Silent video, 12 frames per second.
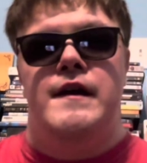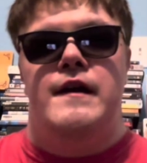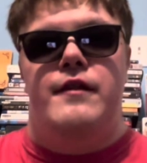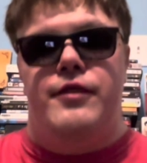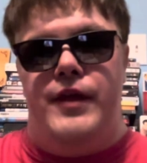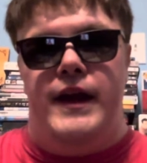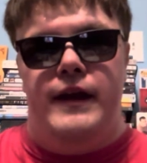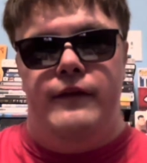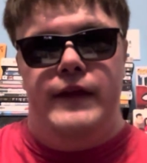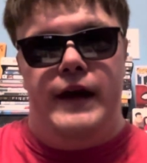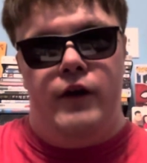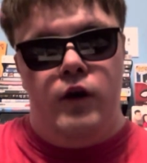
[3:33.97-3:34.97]
thing
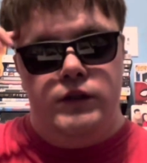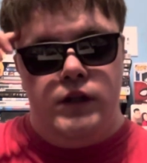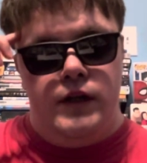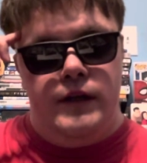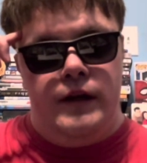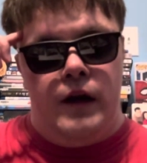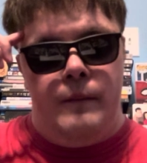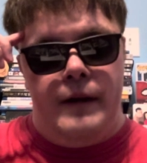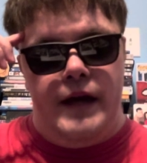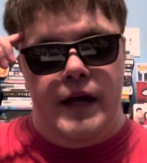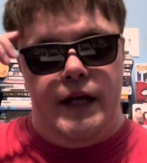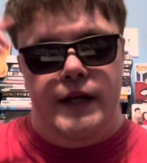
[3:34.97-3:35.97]
that goes on in our
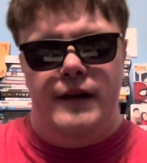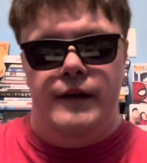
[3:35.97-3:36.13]
mind